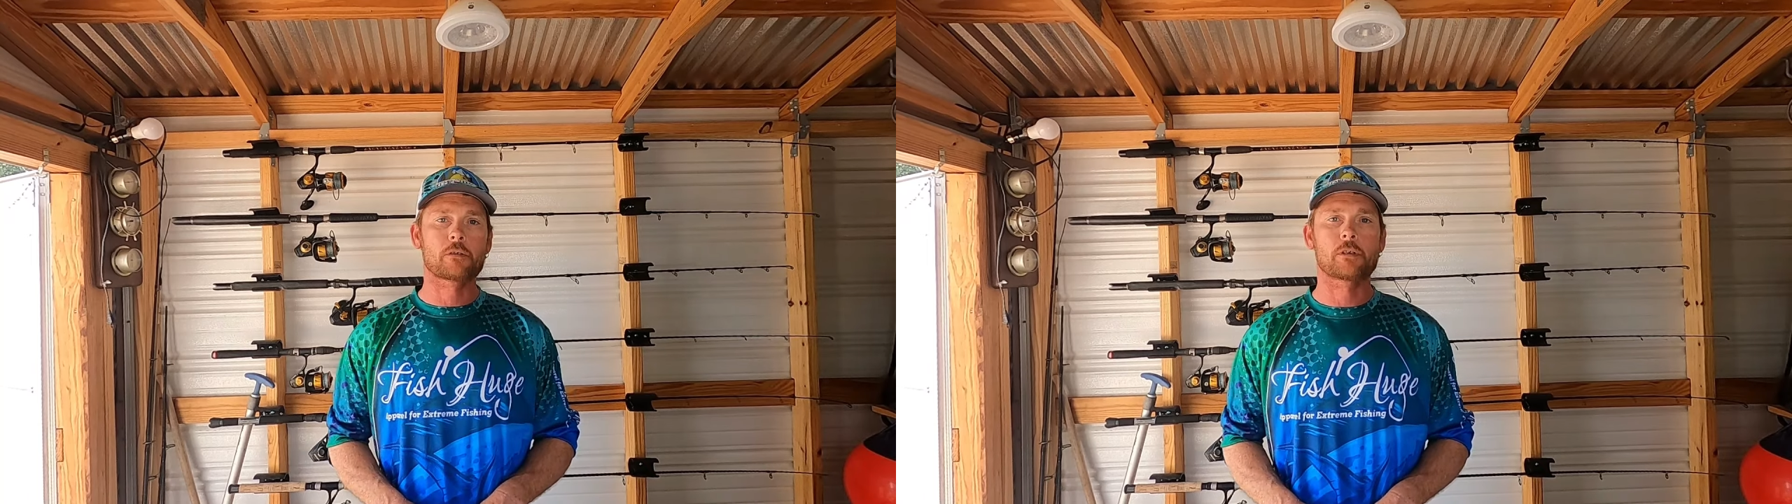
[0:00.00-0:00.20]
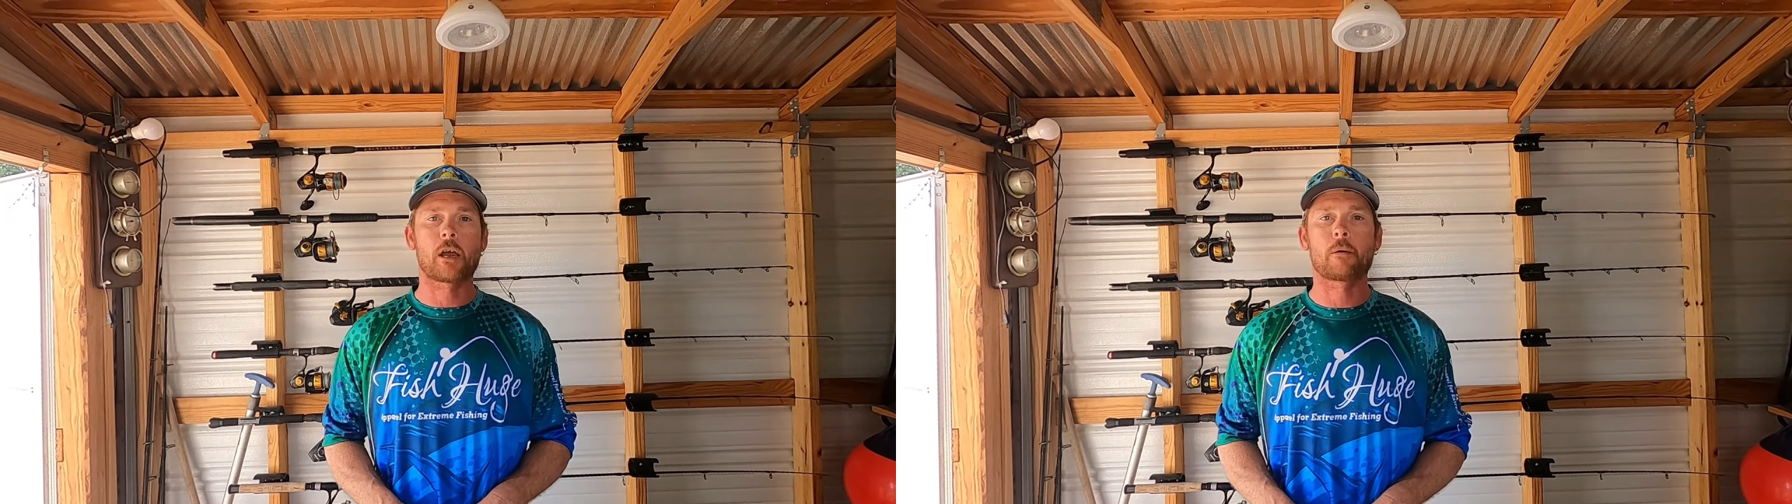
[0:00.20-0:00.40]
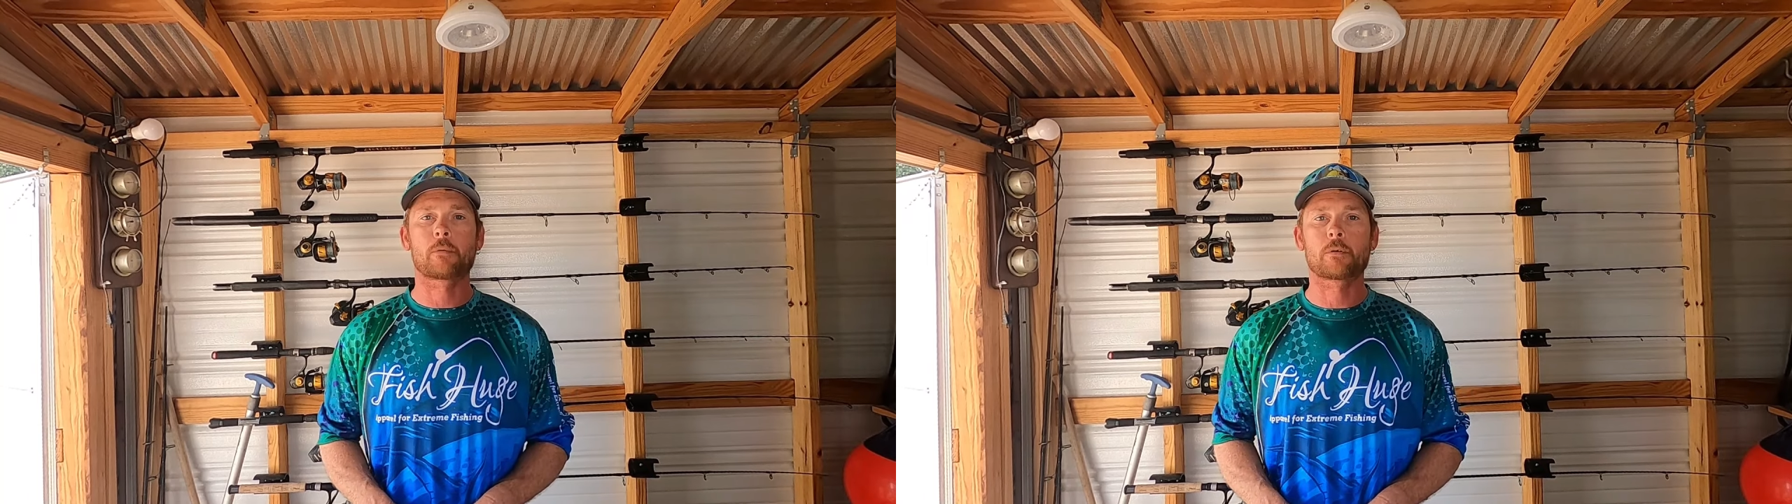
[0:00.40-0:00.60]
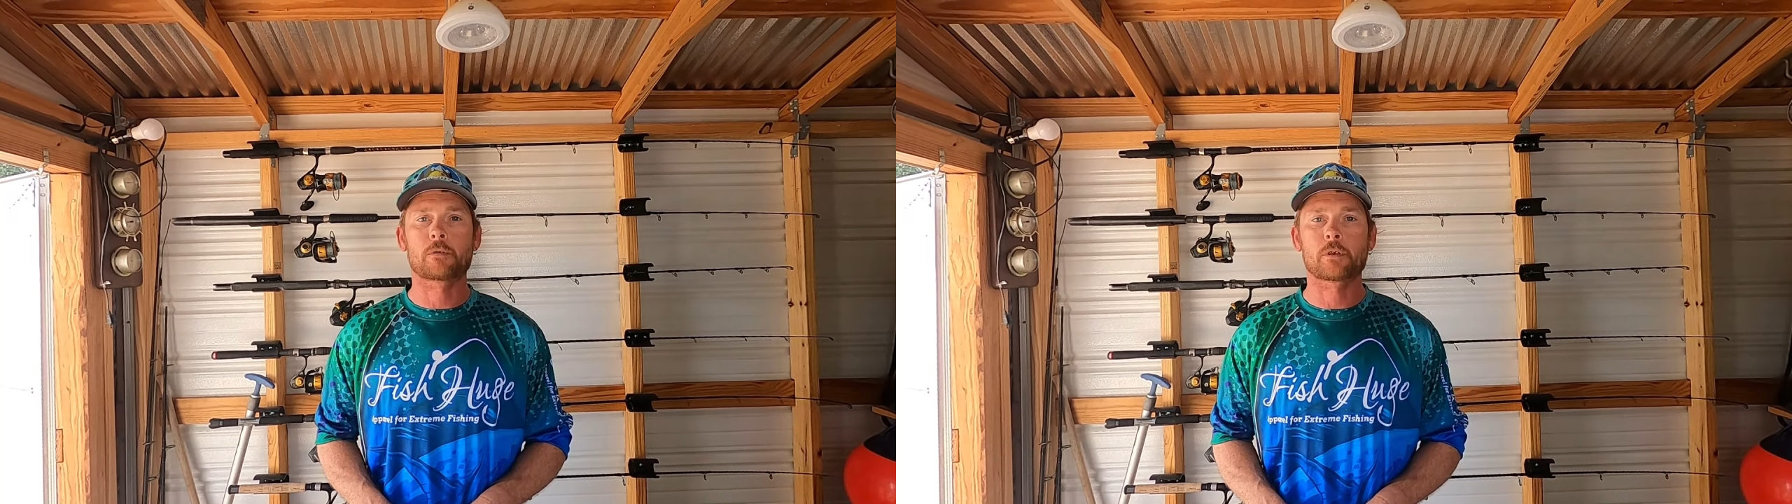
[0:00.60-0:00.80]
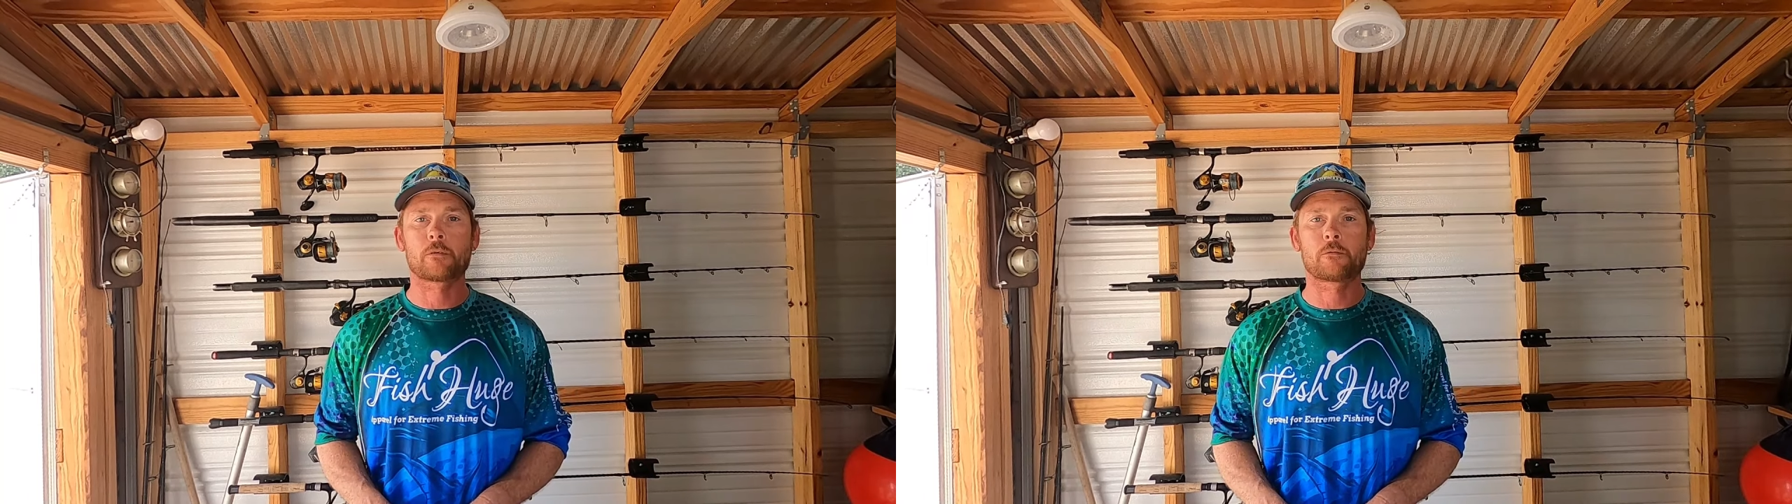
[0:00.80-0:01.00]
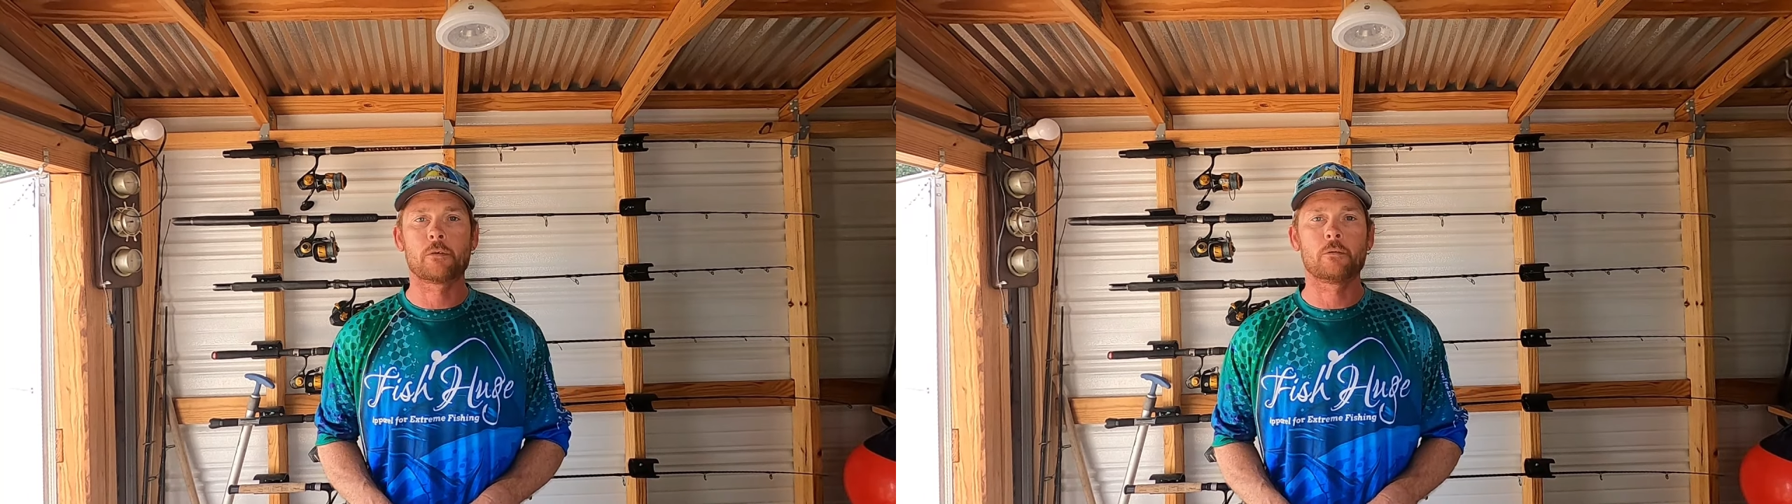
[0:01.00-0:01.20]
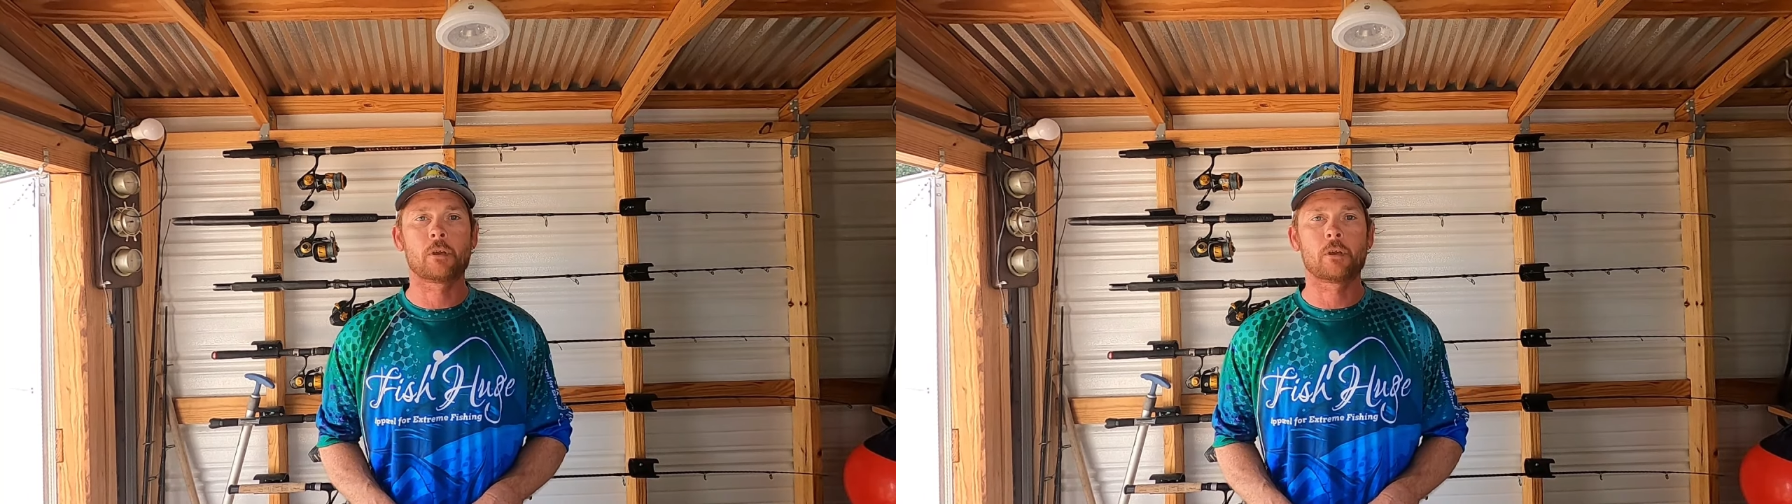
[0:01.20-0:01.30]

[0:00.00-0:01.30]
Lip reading: snappers if you